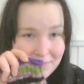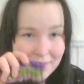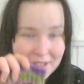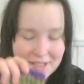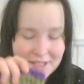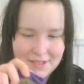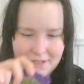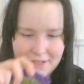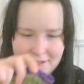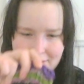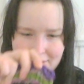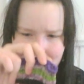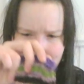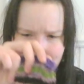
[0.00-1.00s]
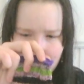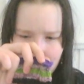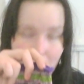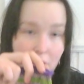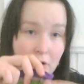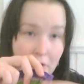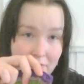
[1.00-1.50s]
isn't that so
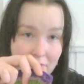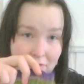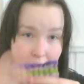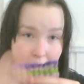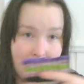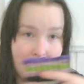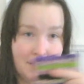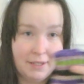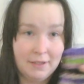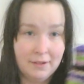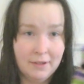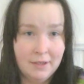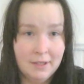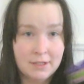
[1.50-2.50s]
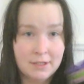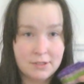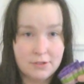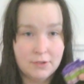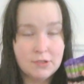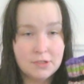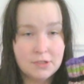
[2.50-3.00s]
long on for my
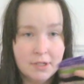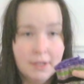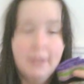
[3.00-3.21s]
socks,